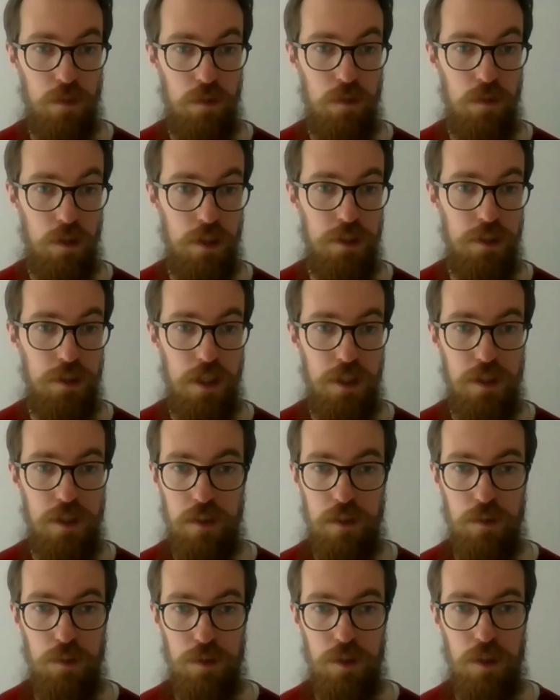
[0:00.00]

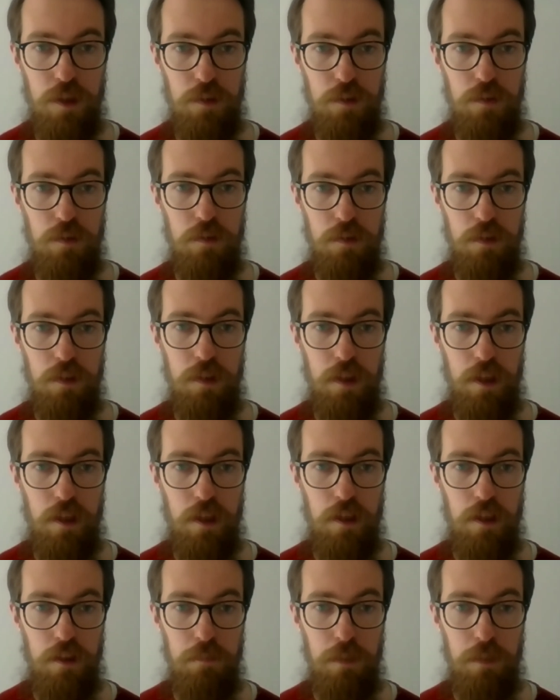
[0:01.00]
organizations also
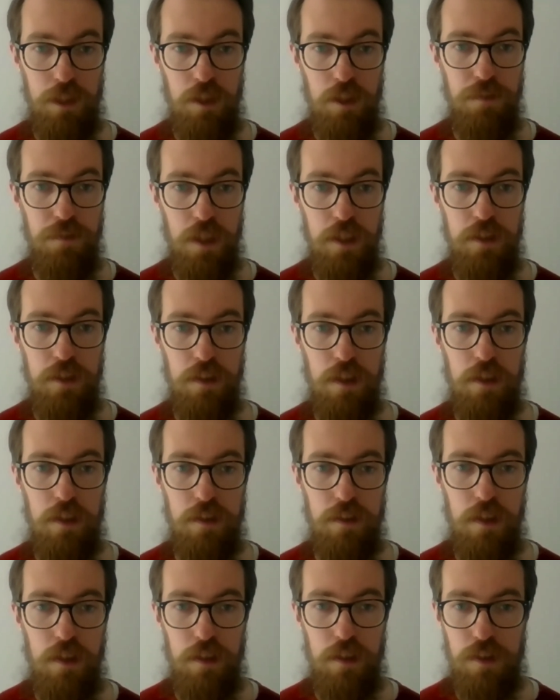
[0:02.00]
makes a lot of sense.
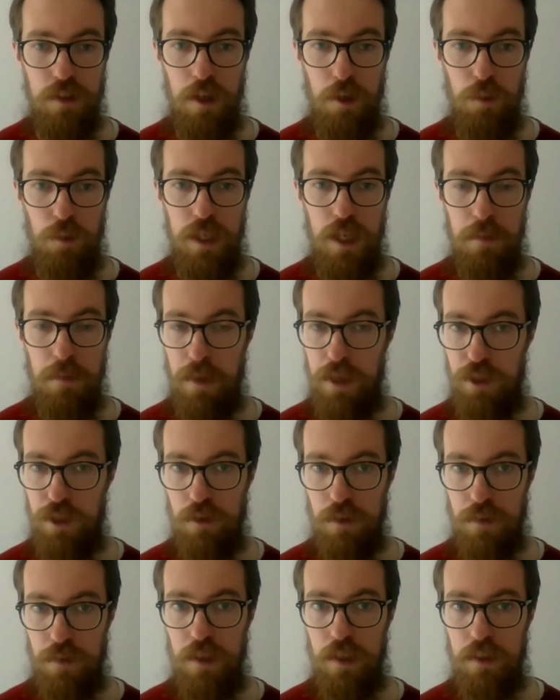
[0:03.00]
That's how we get
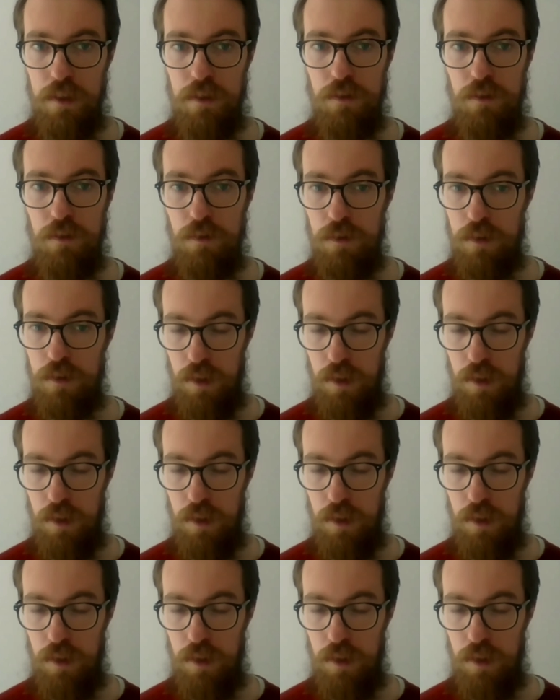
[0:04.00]
better at things. So